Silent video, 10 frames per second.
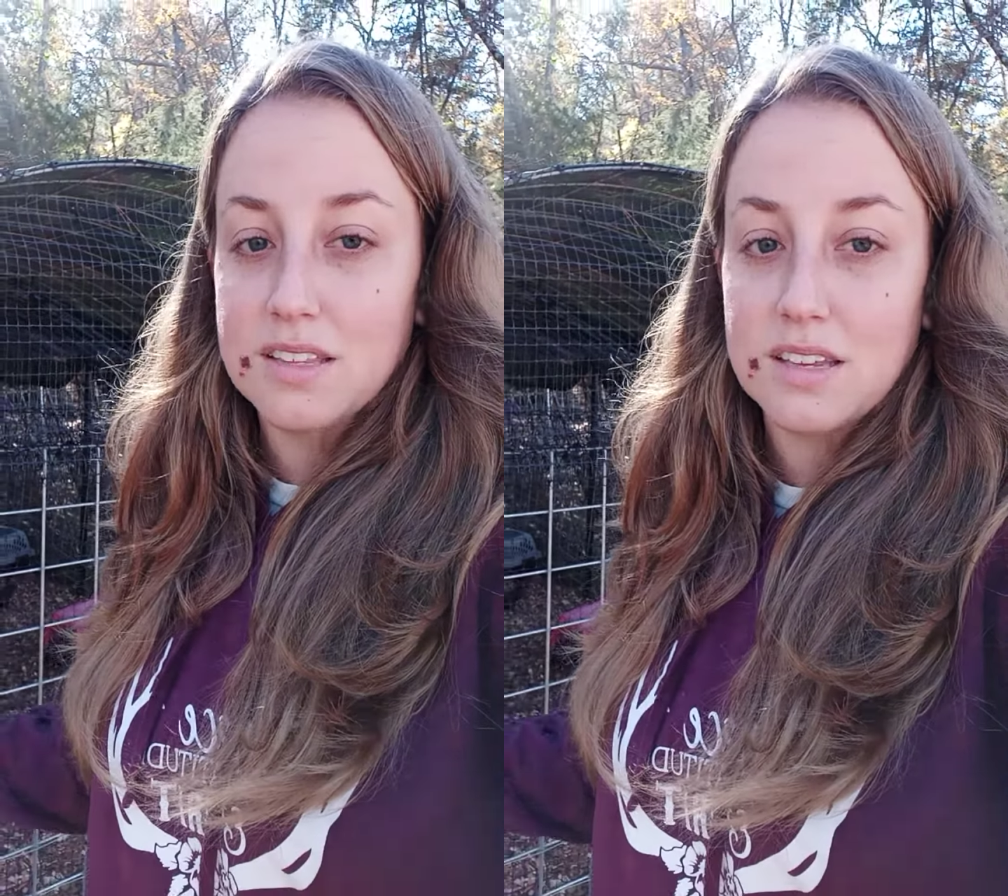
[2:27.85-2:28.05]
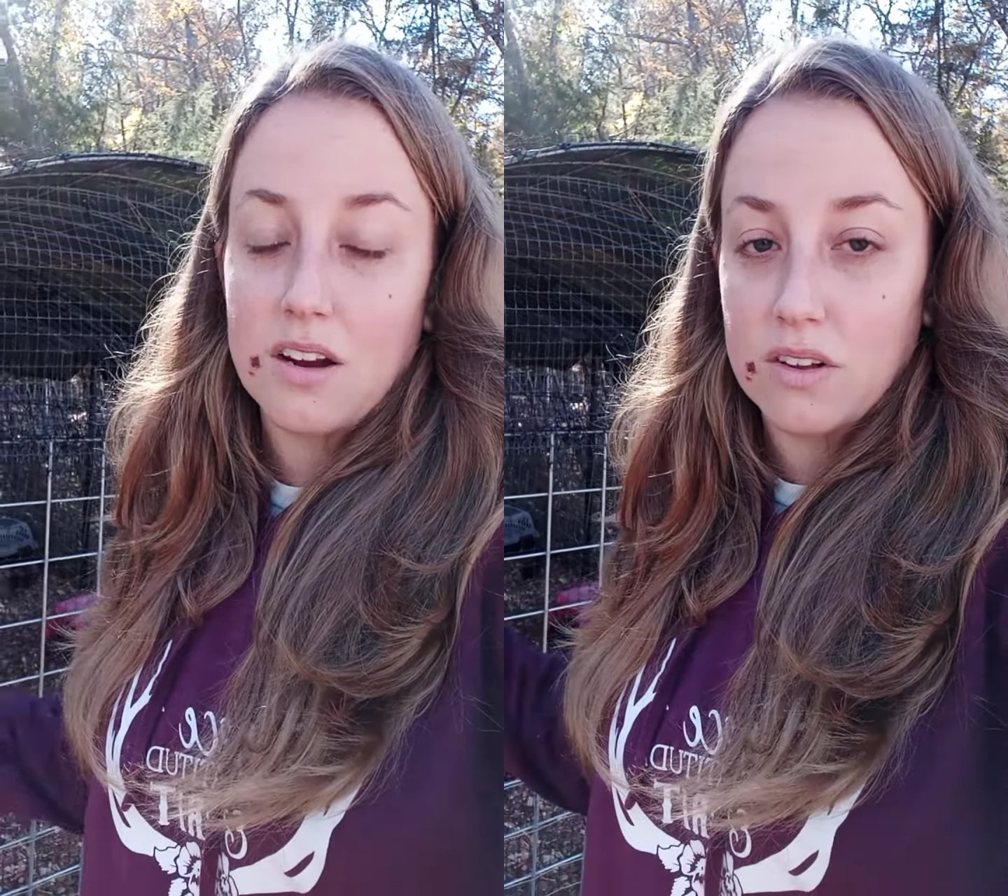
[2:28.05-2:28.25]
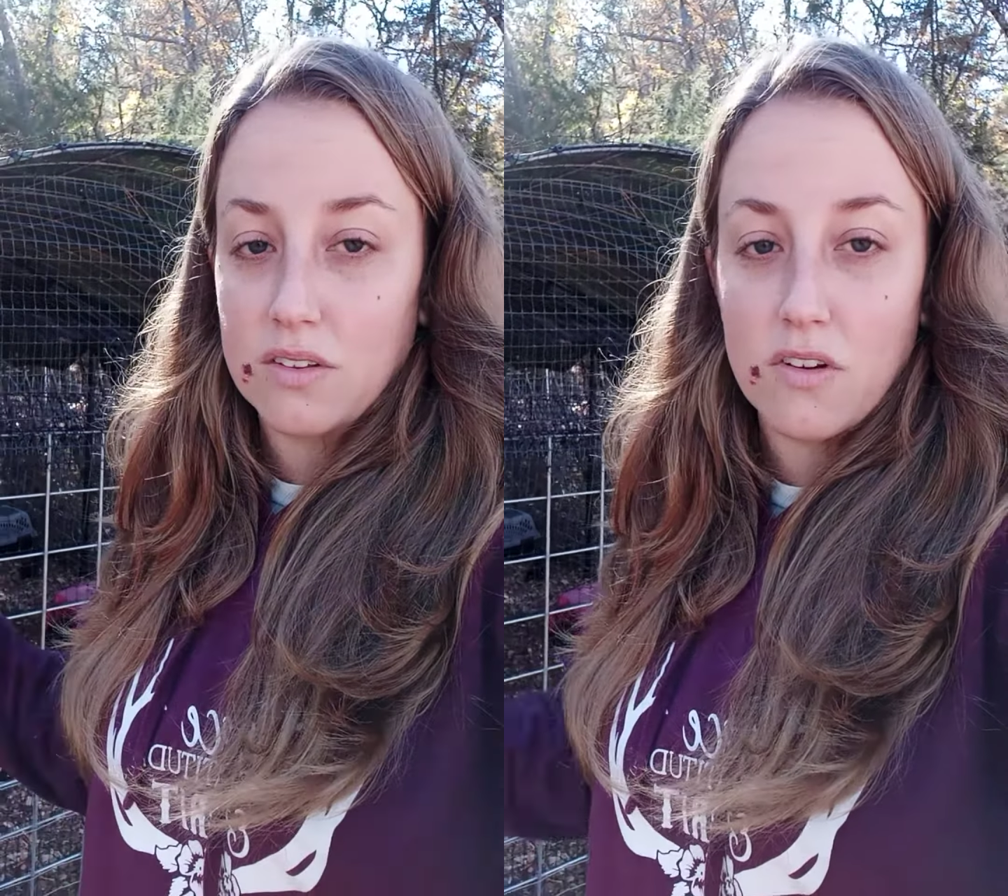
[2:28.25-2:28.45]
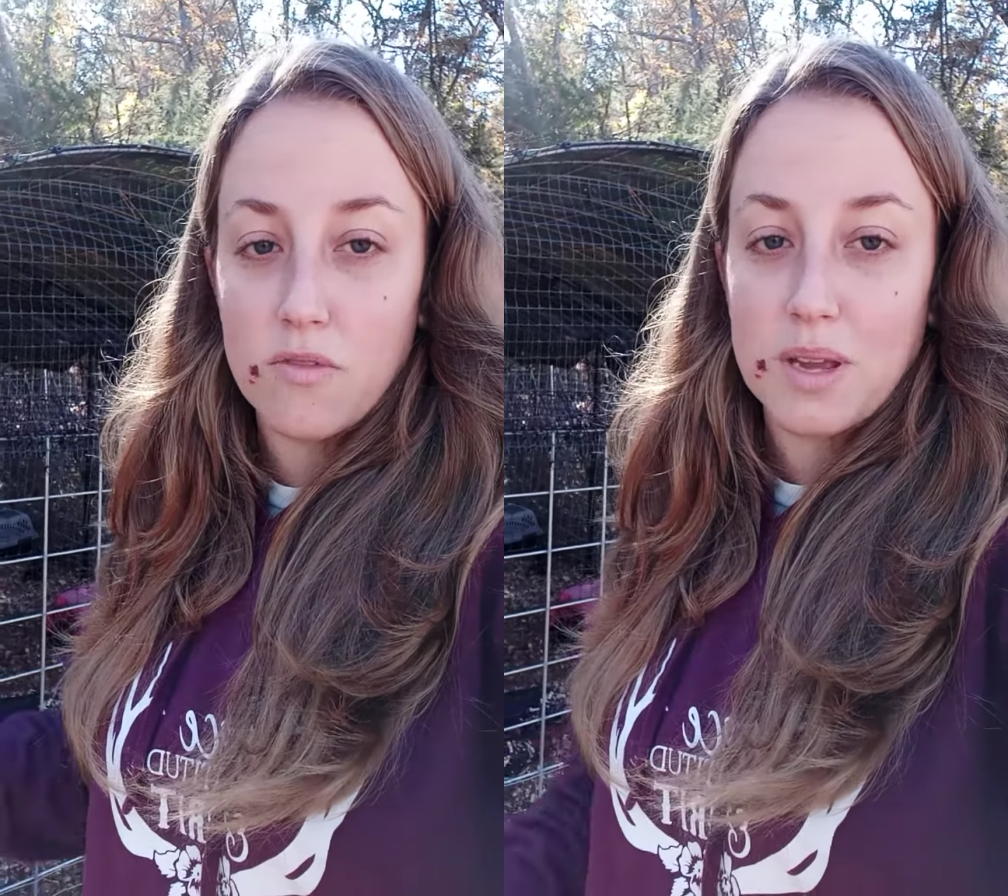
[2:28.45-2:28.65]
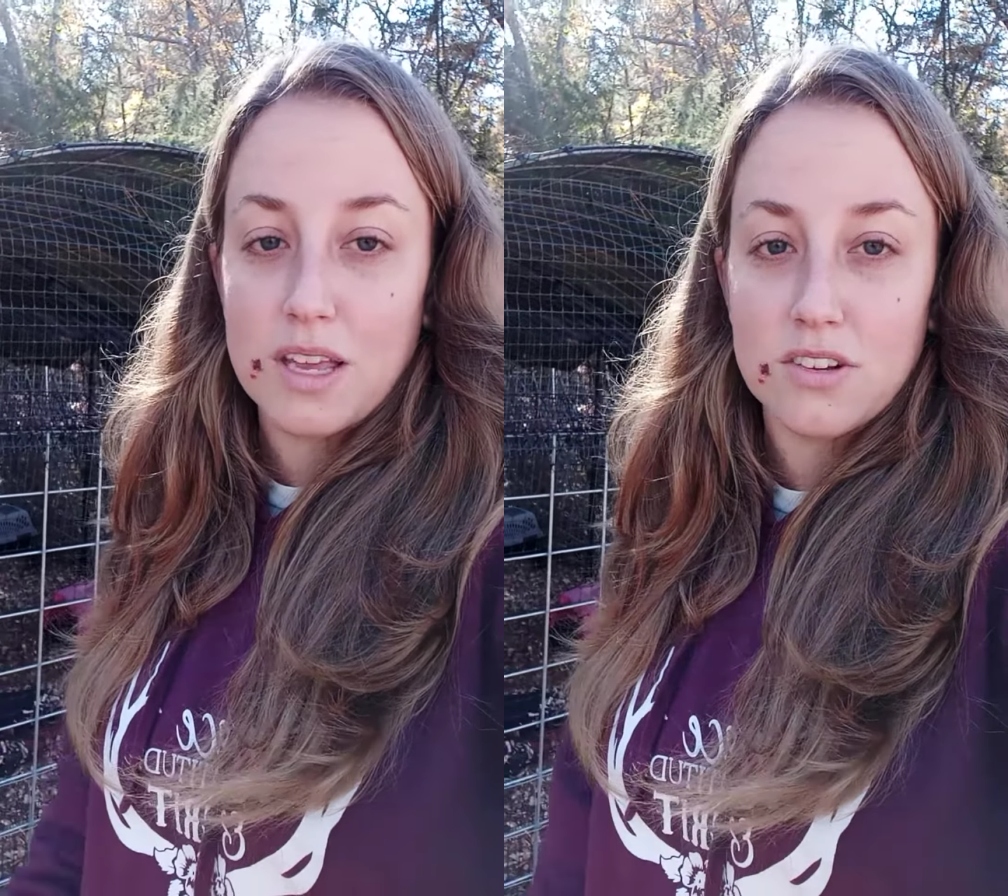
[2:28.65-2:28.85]
I don't even know if
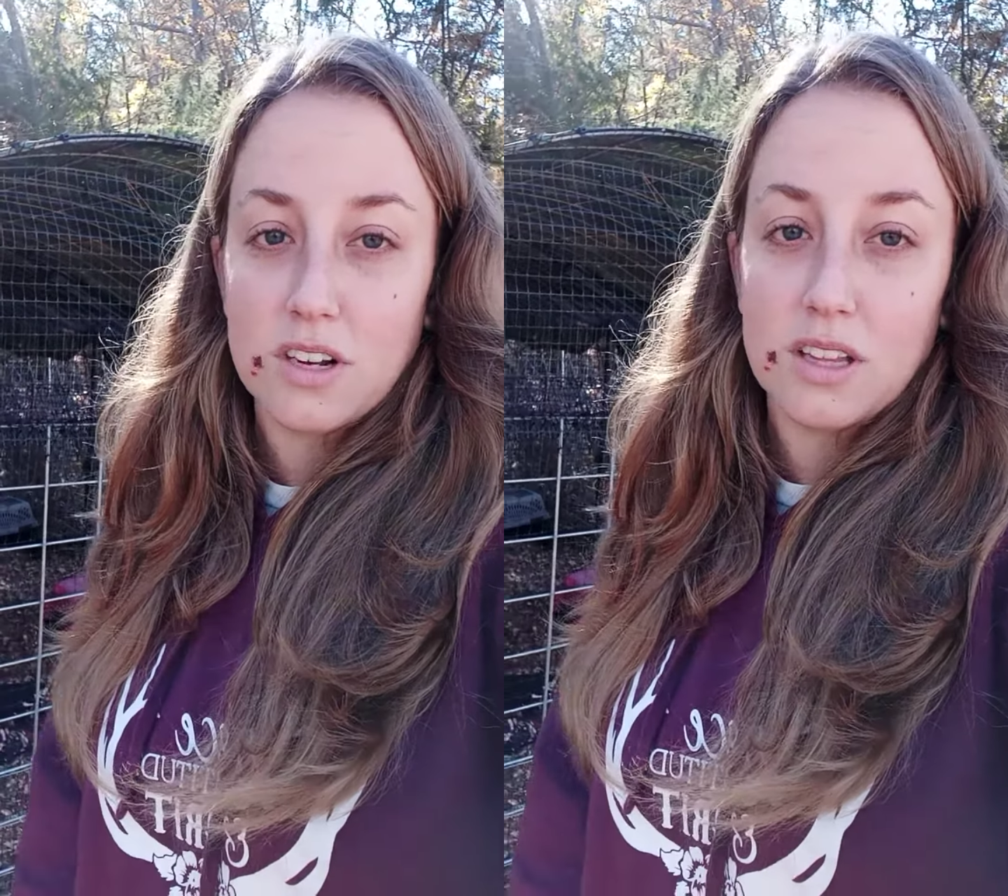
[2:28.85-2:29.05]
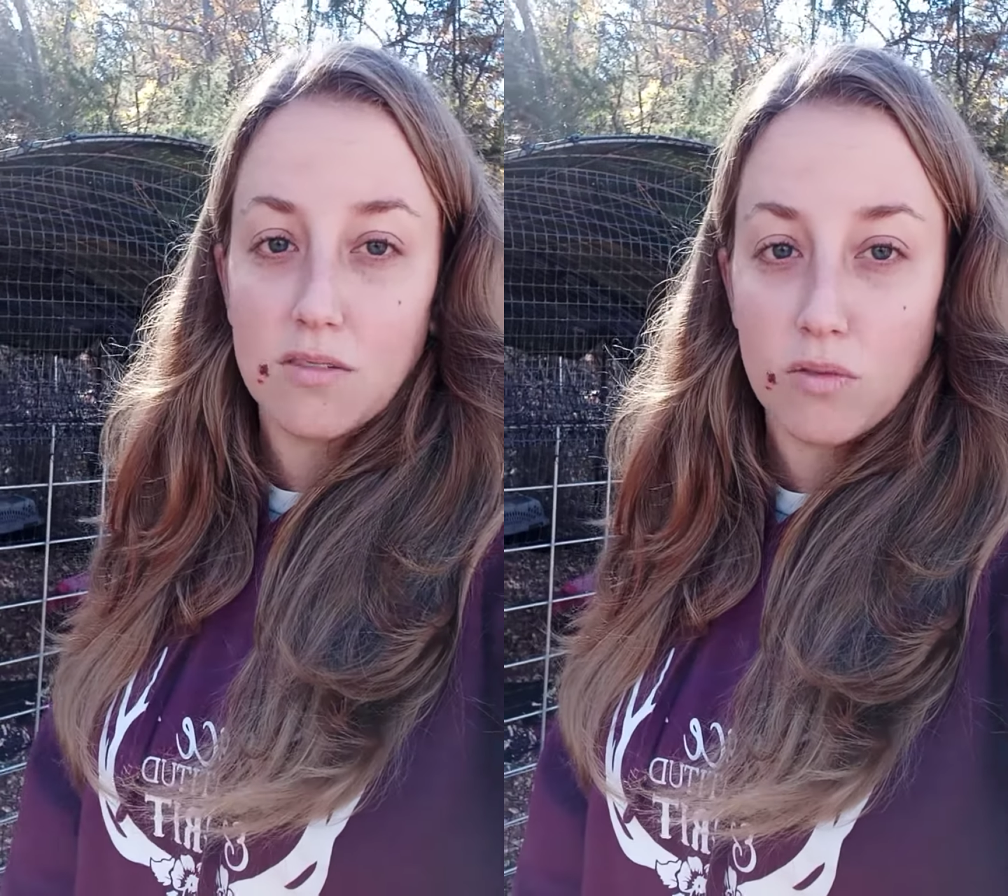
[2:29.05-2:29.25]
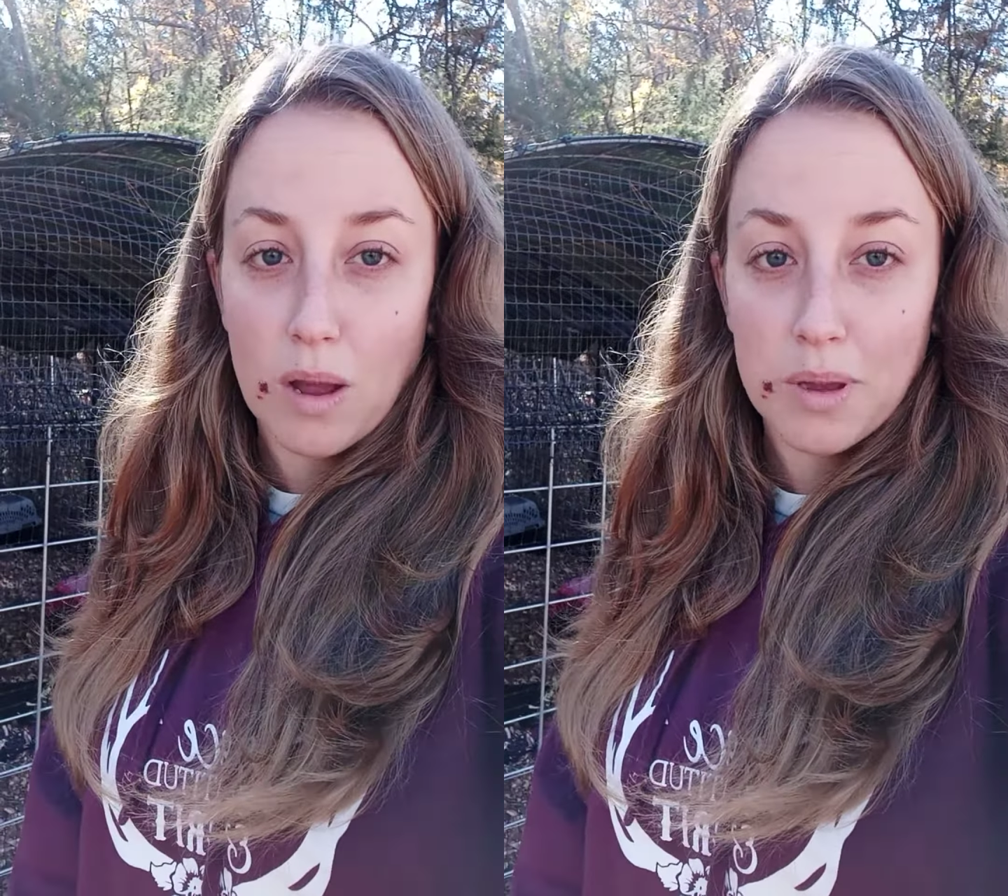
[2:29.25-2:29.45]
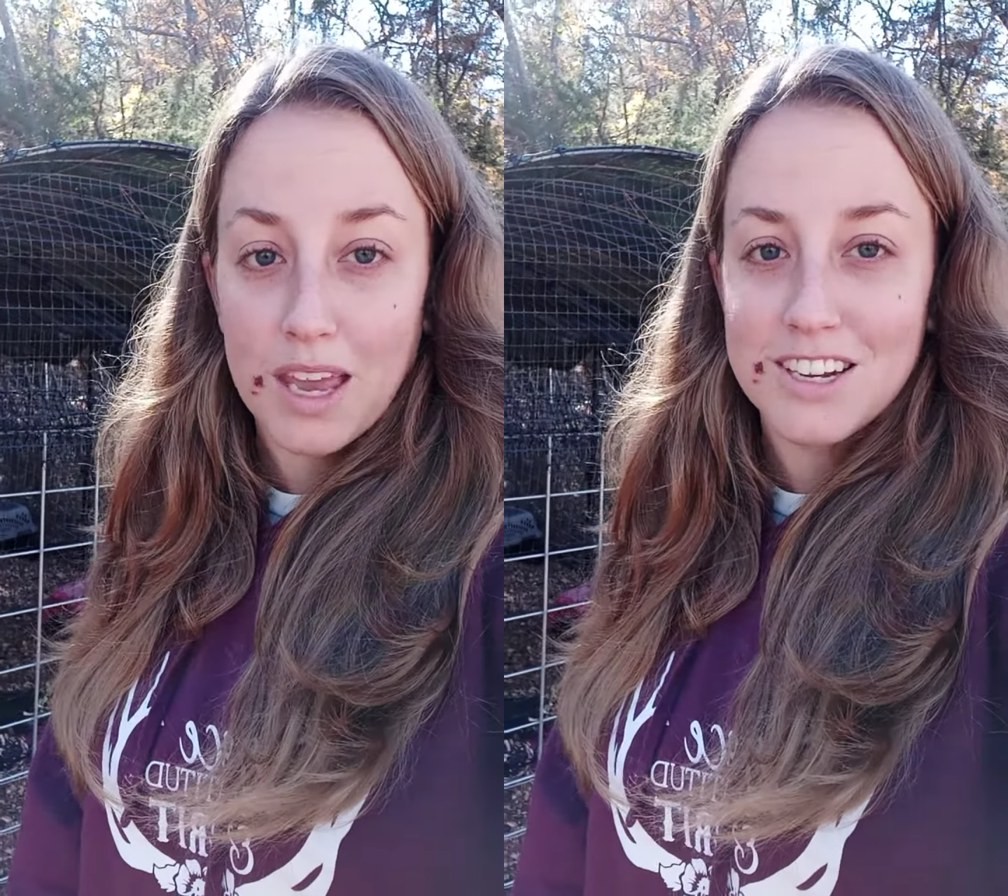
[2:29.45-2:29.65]
my kids are going to leave the rabbit cage